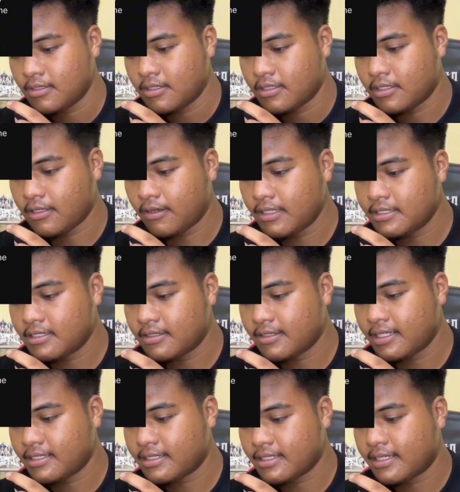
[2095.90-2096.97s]
The only
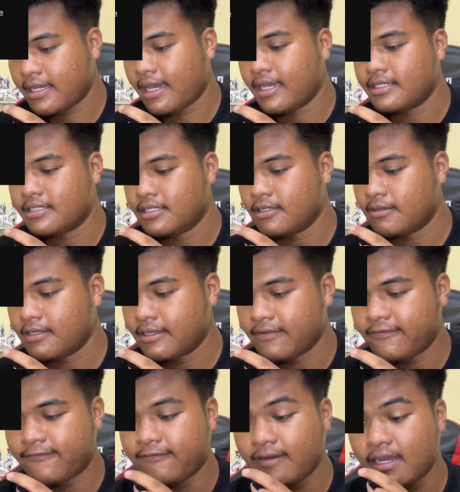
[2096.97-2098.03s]
generation that I generally
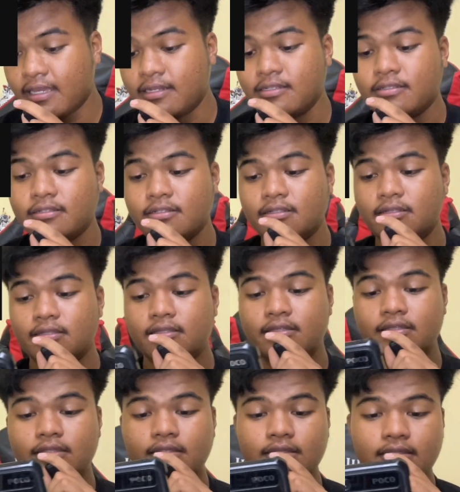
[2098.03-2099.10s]
find
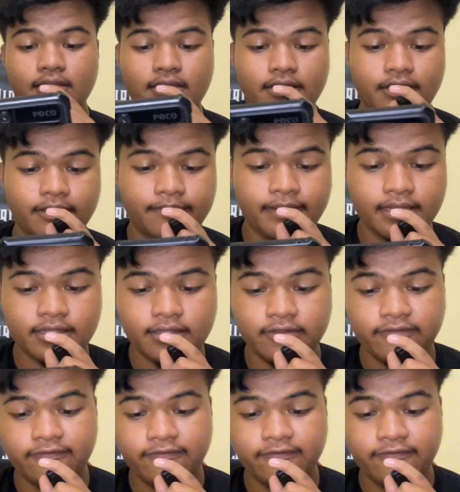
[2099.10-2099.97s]
the battle